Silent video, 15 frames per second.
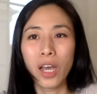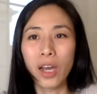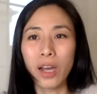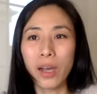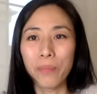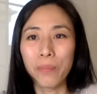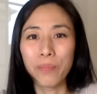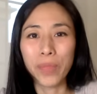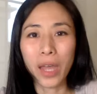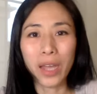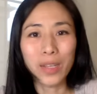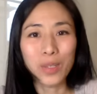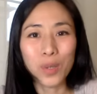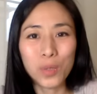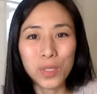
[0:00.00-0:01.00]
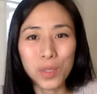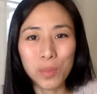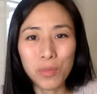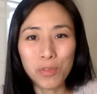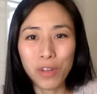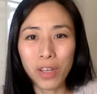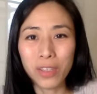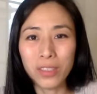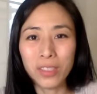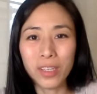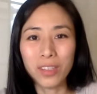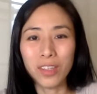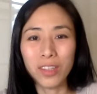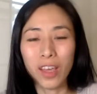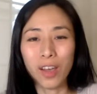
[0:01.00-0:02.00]
I know some friends
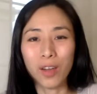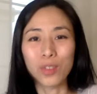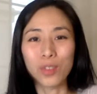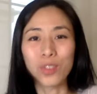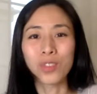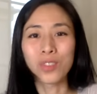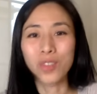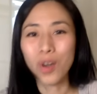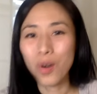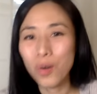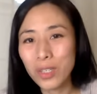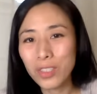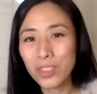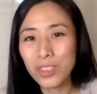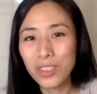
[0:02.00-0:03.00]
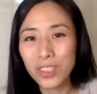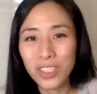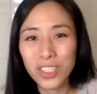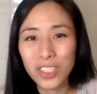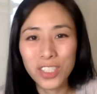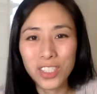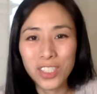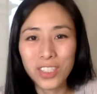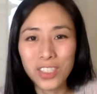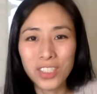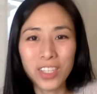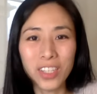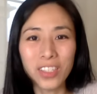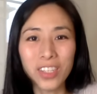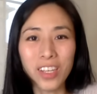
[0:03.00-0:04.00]
that they are so into
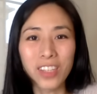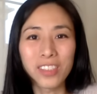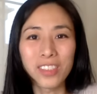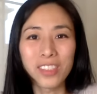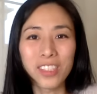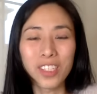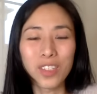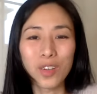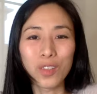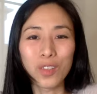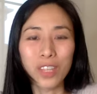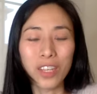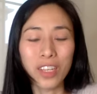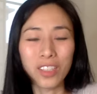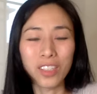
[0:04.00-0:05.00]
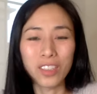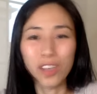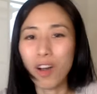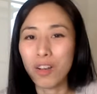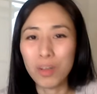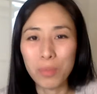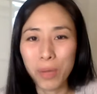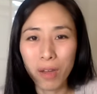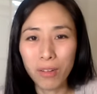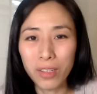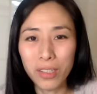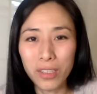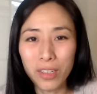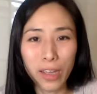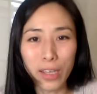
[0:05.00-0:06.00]
dishes, and then they can talk about
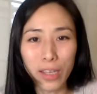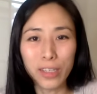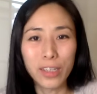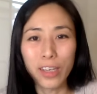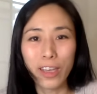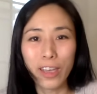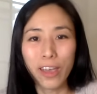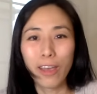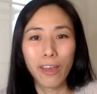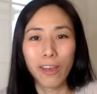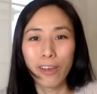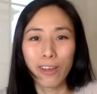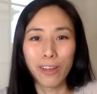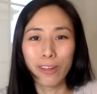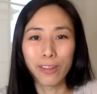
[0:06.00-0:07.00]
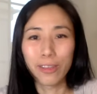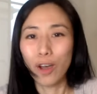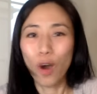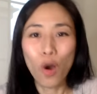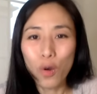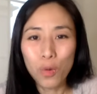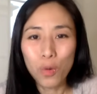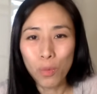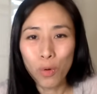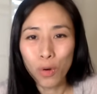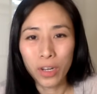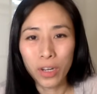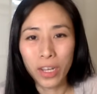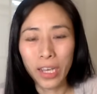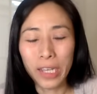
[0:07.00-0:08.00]
it like the whole
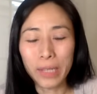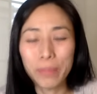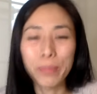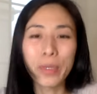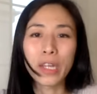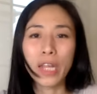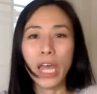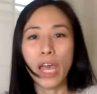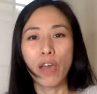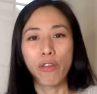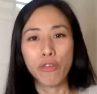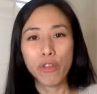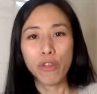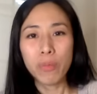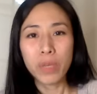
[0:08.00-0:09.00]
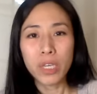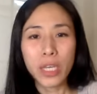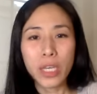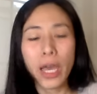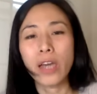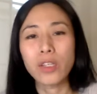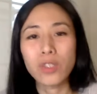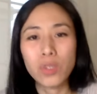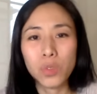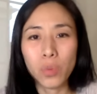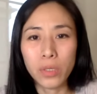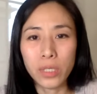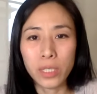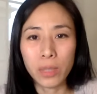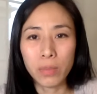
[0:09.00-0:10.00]
morning. But for me, I just
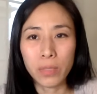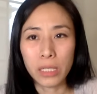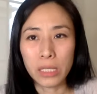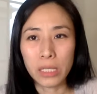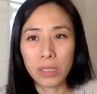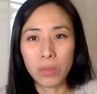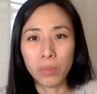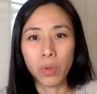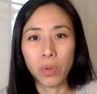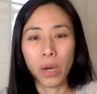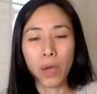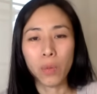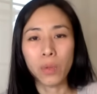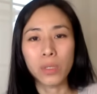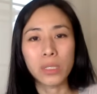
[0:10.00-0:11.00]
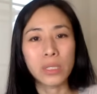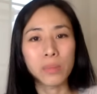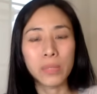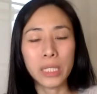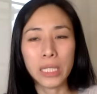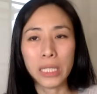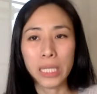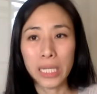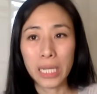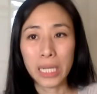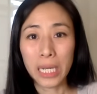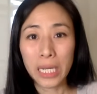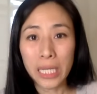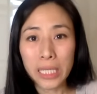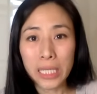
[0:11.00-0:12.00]
want something simple. I want something like
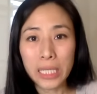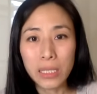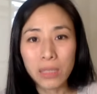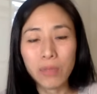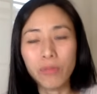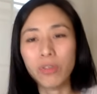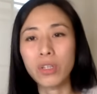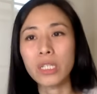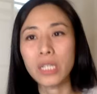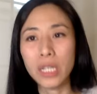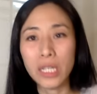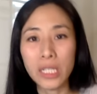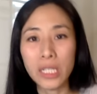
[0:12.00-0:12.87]
clean, very